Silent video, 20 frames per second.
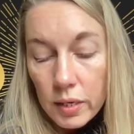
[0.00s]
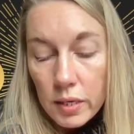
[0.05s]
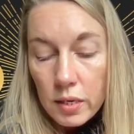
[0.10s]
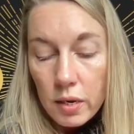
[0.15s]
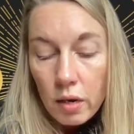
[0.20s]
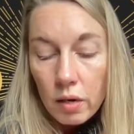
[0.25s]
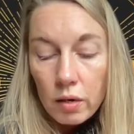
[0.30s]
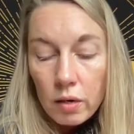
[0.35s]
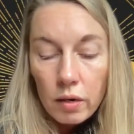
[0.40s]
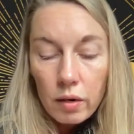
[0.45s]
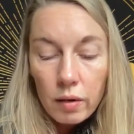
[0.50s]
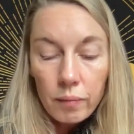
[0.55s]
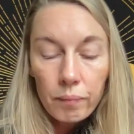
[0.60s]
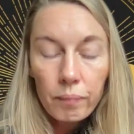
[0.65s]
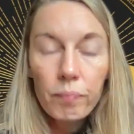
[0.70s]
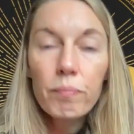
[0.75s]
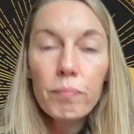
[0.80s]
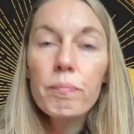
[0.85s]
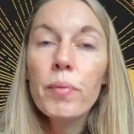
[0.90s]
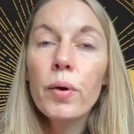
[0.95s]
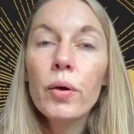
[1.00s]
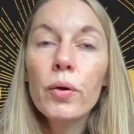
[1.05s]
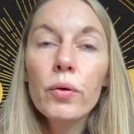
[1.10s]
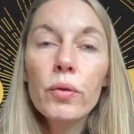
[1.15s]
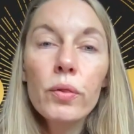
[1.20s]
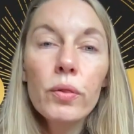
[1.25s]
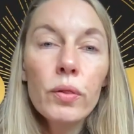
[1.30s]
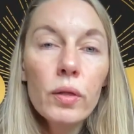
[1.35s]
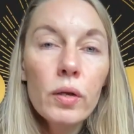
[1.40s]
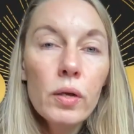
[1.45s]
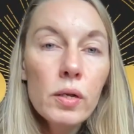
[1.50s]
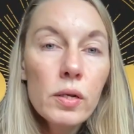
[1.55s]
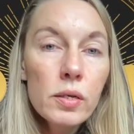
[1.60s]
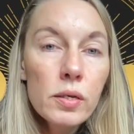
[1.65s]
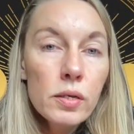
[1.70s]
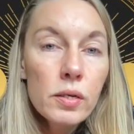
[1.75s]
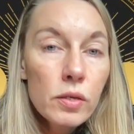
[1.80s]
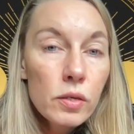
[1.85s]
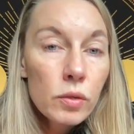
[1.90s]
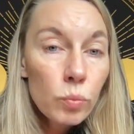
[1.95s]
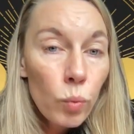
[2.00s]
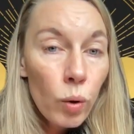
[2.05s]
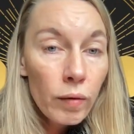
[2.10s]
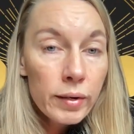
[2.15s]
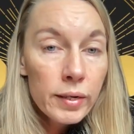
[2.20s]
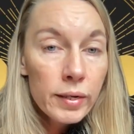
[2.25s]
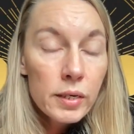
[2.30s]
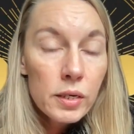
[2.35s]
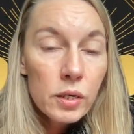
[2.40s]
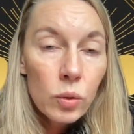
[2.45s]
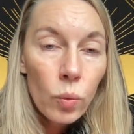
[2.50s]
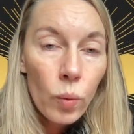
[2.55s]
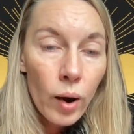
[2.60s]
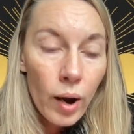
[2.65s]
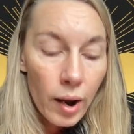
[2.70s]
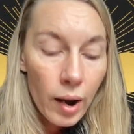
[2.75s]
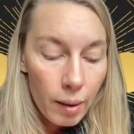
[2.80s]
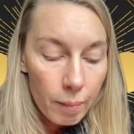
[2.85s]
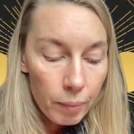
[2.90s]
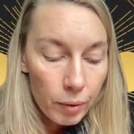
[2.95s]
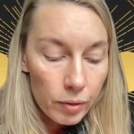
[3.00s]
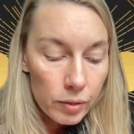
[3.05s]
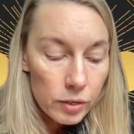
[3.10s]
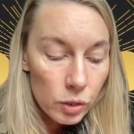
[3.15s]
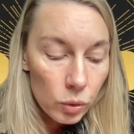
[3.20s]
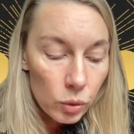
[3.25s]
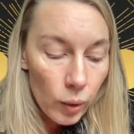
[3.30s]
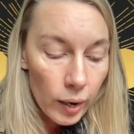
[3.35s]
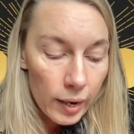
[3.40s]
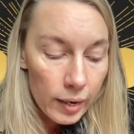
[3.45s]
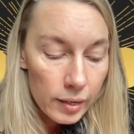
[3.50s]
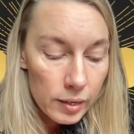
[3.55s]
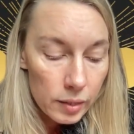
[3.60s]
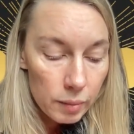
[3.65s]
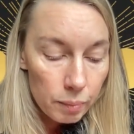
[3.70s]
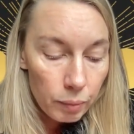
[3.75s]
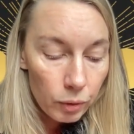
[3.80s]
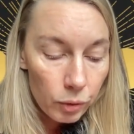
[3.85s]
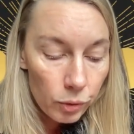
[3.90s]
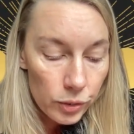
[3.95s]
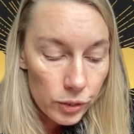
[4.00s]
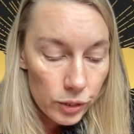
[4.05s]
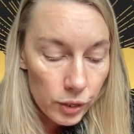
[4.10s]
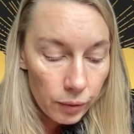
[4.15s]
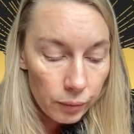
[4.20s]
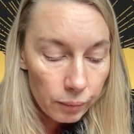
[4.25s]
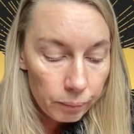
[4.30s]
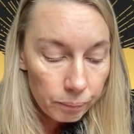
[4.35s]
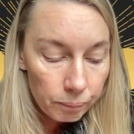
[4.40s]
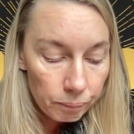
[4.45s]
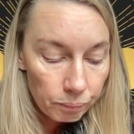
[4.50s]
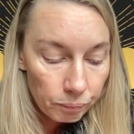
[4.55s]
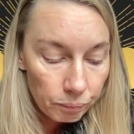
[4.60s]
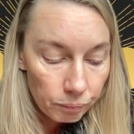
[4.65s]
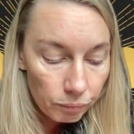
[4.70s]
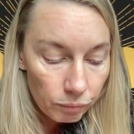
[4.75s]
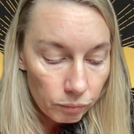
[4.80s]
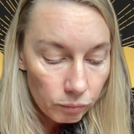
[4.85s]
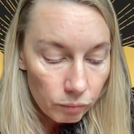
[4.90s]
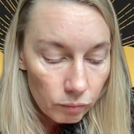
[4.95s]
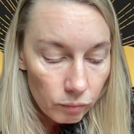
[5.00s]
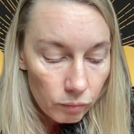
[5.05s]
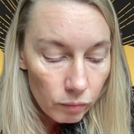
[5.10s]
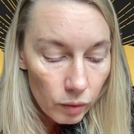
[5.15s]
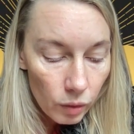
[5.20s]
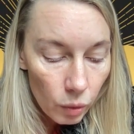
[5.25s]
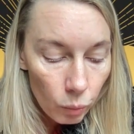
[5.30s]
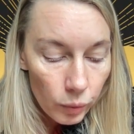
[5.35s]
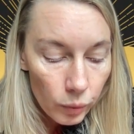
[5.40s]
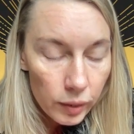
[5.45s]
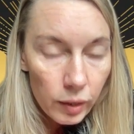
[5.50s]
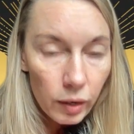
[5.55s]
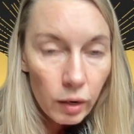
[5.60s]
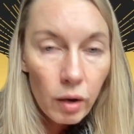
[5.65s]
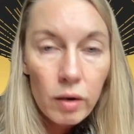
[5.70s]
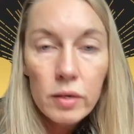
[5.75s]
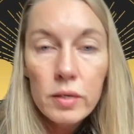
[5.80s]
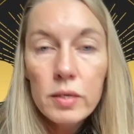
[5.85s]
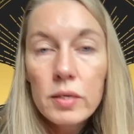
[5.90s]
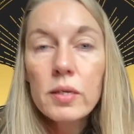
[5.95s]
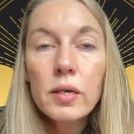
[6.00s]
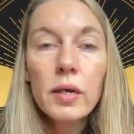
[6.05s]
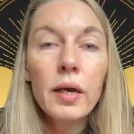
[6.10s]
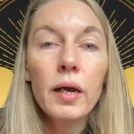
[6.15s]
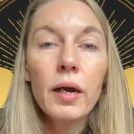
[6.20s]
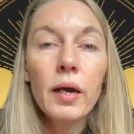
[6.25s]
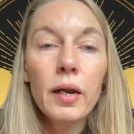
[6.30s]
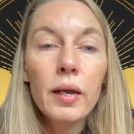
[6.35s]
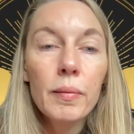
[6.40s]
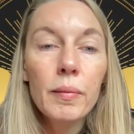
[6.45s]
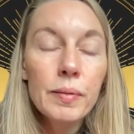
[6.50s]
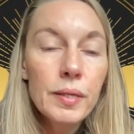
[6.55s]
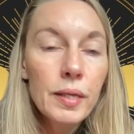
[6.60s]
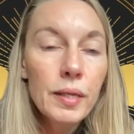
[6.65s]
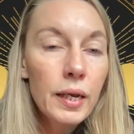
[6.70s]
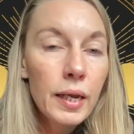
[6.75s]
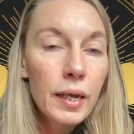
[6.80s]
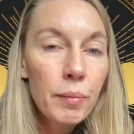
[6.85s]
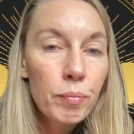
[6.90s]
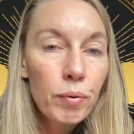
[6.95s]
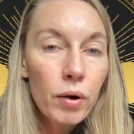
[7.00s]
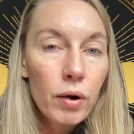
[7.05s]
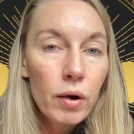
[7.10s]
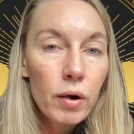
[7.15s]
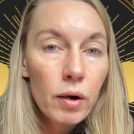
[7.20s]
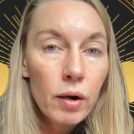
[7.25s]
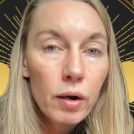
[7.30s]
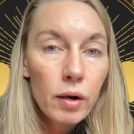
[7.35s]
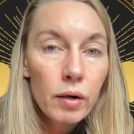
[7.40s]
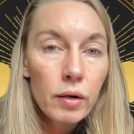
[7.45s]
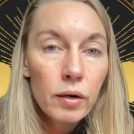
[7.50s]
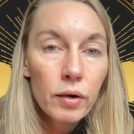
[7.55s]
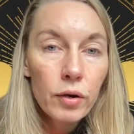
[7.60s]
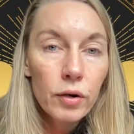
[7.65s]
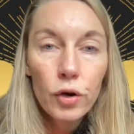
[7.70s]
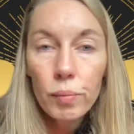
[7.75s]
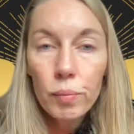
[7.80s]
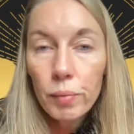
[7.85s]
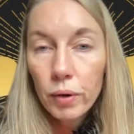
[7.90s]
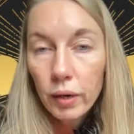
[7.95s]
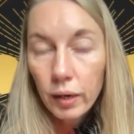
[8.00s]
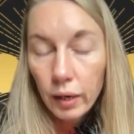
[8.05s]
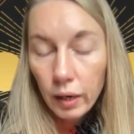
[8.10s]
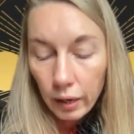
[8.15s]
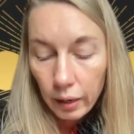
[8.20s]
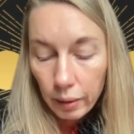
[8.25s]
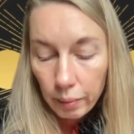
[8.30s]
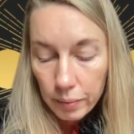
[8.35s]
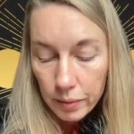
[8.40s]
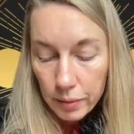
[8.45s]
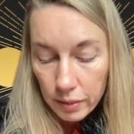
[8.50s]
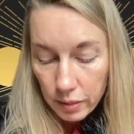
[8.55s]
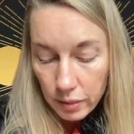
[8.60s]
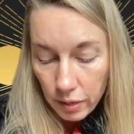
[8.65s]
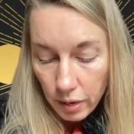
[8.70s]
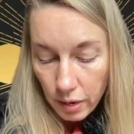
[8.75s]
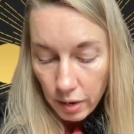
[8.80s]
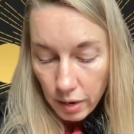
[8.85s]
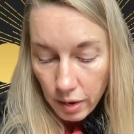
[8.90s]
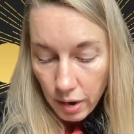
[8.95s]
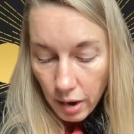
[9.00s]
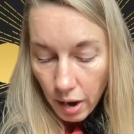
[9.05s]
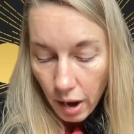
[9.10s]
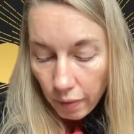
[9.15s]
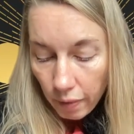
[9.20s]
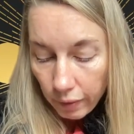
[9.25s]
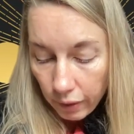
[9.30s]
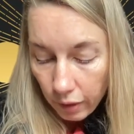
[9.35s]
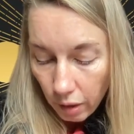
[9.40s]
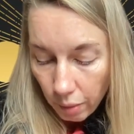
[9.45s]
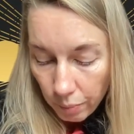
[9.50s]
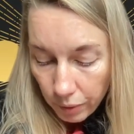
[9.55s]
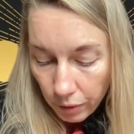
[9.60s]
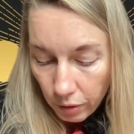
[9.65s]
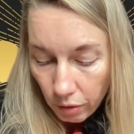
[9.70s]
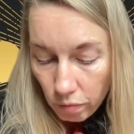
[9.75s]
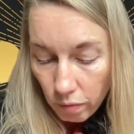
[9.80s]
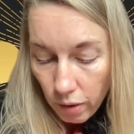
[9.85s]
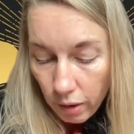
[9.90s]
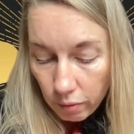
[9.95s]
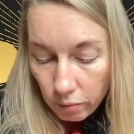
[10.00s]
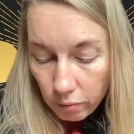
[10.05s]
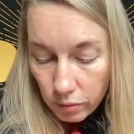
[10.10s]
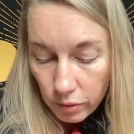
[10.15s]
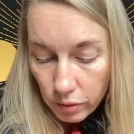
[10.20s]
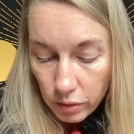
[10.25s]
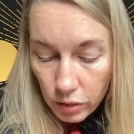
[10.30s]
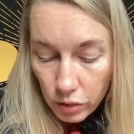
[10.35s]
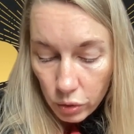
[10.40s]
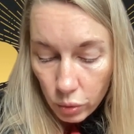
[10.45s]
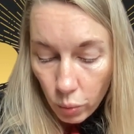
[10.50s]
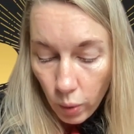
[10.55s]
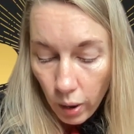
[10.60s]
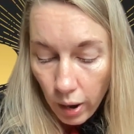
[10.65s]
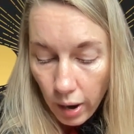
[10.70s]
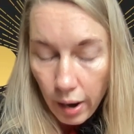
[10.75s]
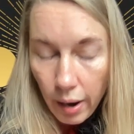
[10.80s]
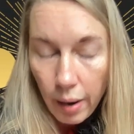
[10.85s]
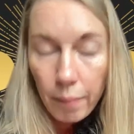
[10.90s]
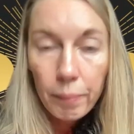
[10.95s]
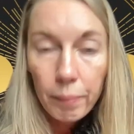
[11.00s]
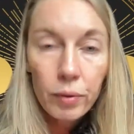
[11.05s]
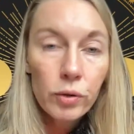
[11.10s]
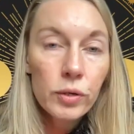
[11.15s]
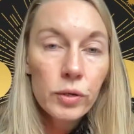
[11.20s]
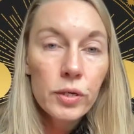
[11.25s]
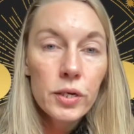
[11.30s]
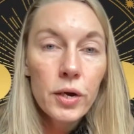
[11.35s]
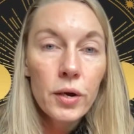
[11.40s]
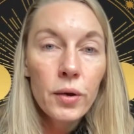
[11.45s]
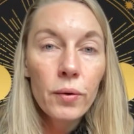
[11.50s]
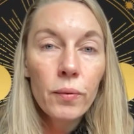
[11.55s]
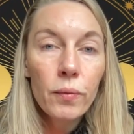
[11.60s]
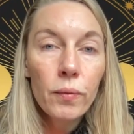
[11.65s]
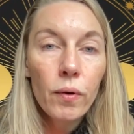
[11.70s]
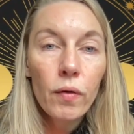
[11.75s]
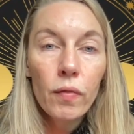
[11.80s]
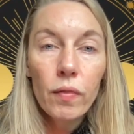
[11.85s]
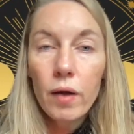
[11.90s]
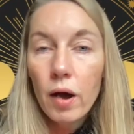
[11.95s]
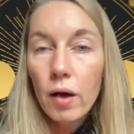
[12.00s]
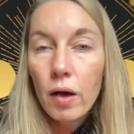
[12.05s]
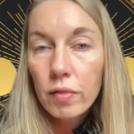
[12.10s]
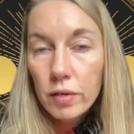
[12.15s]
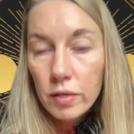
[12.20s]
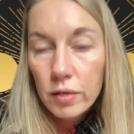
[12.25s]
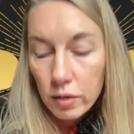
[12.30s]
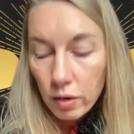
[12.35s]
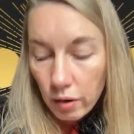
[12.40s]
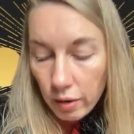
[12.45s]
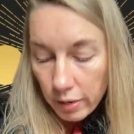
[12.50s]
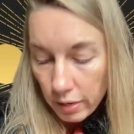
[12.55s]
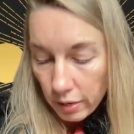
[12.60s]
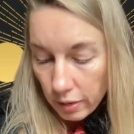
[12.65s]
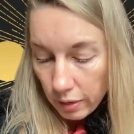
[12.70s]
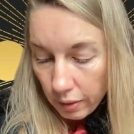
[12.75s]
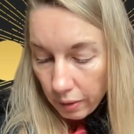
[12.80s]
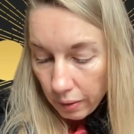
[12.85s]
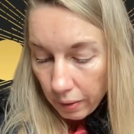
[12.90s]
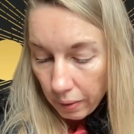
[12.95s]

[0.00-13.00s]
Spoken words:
the sun both were in square, both squared Pluto with the last eclipse, the Libra new moon eclipse. And they're coming around to square Pluto on the other side